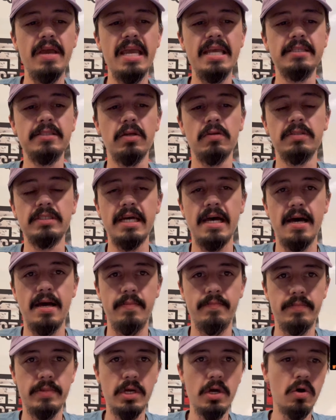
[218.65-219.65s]
Eastern
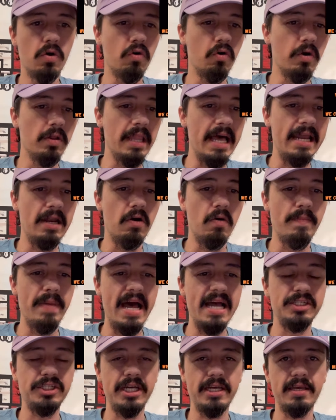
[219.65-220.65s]
Time. Orlando
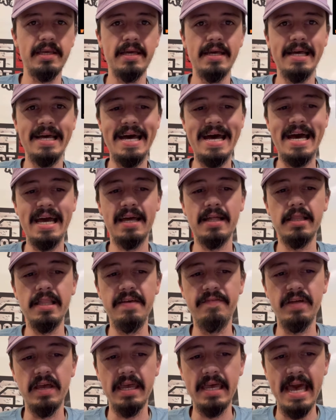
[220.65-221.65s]
Magic at
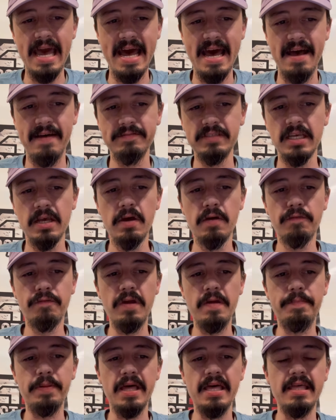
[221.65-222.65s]
Cleveland Cavs.
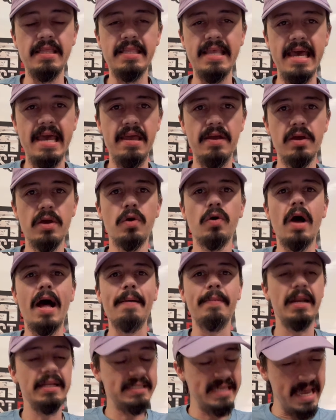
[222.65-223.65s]
Free play today. I'm
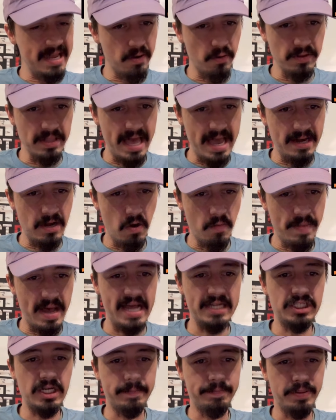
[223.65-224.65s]
going to take Orlando
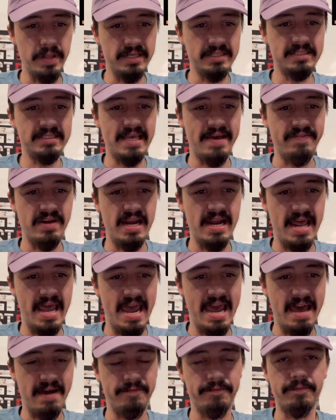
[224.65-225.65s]
Magic plus seven and a
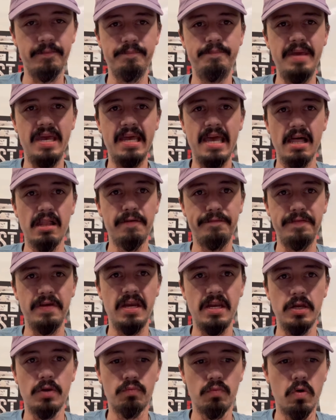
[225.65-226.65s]
half. Big elephant
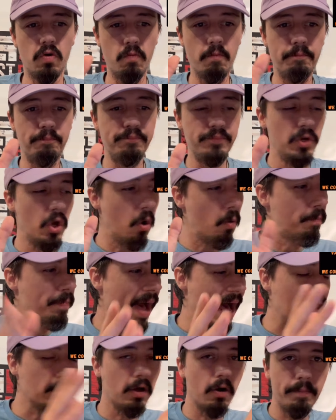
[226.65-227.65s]
in the room. No
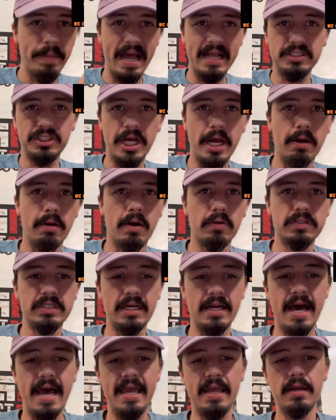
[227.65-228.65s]
Paolo Banchero
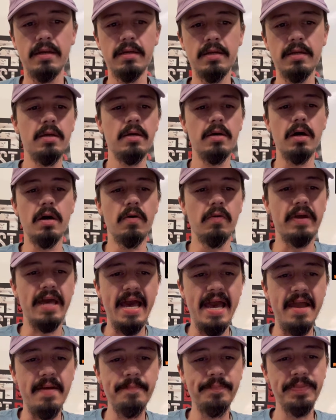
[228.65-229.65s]
tonight.
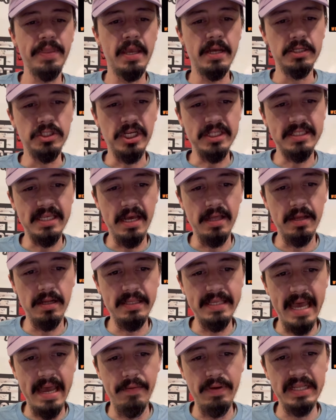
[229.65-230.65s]
Okay? Just the other
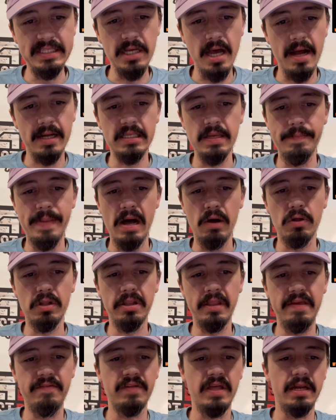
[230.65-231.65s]
day, we talked about
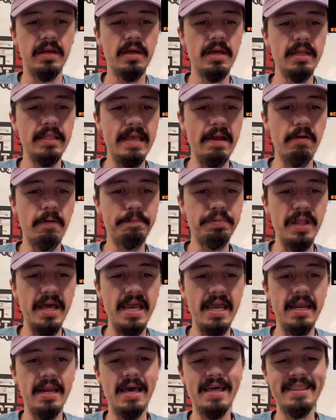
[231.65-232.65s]
Cleveland. They were
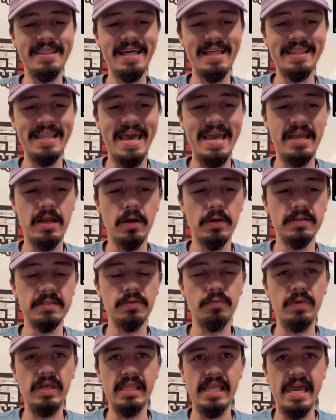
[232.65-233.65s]
playing the
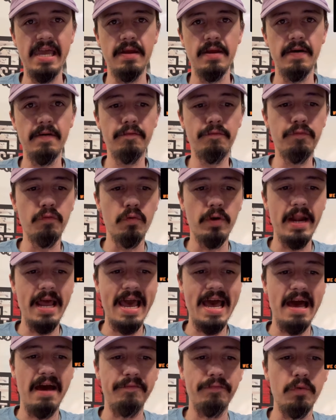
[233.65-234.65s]
Lakers. We laid four and a
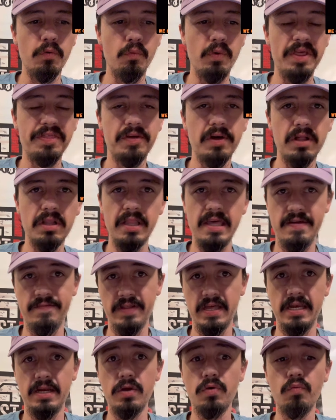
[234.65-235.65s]
half with
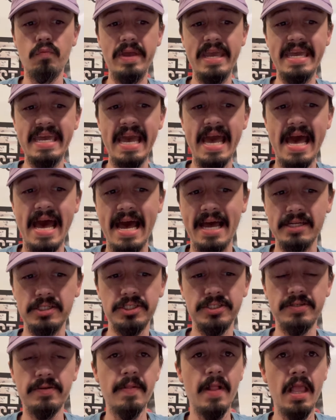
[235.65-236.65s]
Cleveland. We
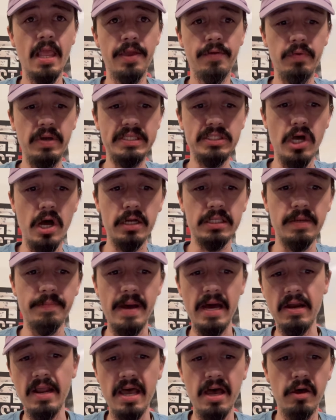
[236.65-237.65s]
cashed. We talked
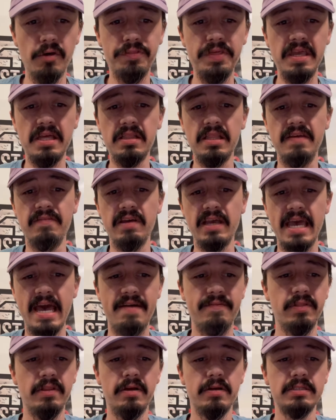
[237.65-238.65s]
about a healthy Cleveland
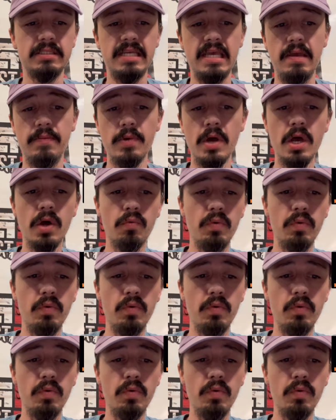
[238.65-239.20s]
Cavaliers team.